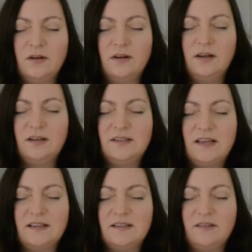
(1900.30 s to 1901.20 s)
It
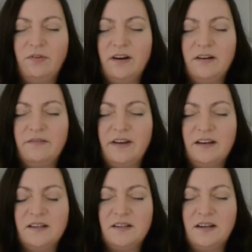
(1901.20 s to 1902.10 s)
said it's a rare
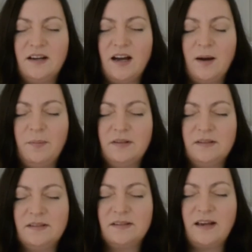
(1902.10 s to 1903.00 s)
event and it
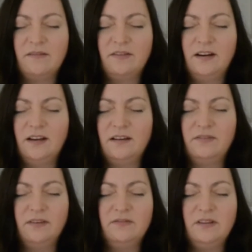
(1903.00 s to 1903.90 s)
happens every like
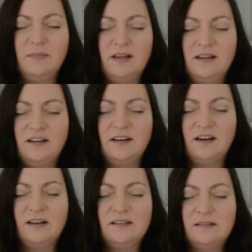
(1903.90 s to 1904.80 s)
50 million
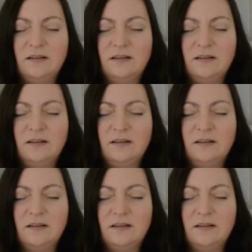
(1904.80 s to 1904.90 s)
years.